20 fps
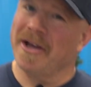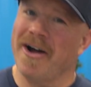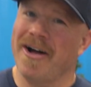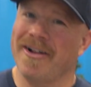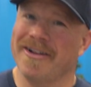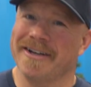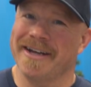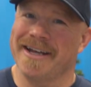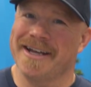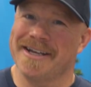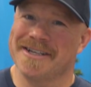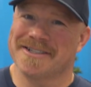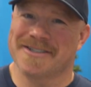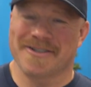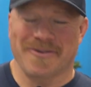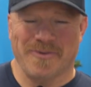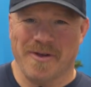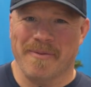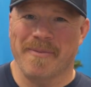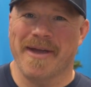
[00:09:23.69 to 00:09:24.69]
holidays.
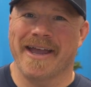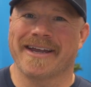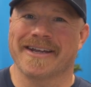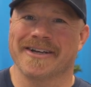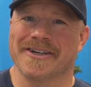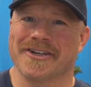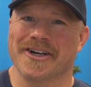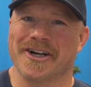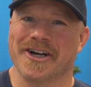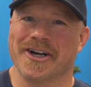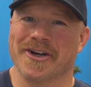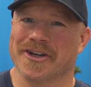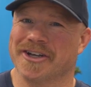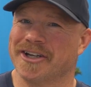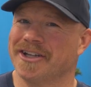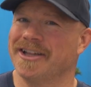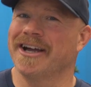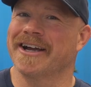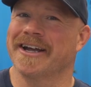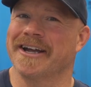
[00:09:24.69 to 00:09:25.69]
We make enduro.
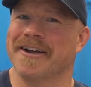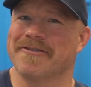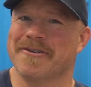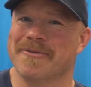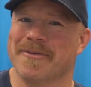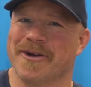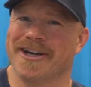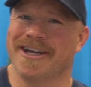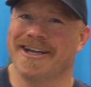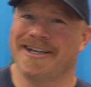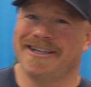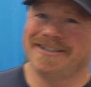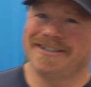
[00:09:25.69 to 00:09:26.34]
Good luck, everybody.